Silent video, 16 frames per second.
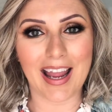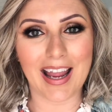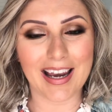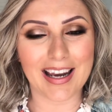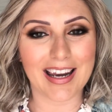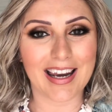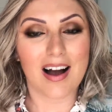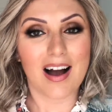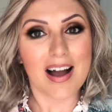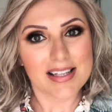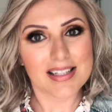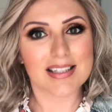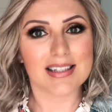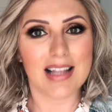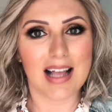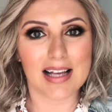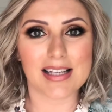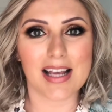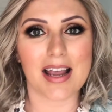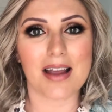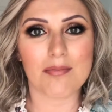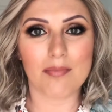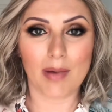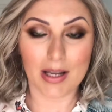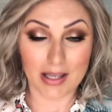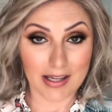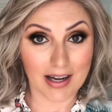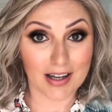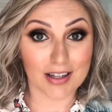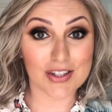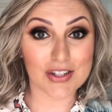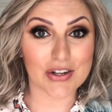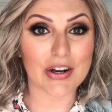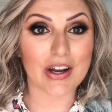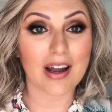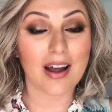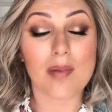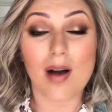in Iced Latte Macchiato.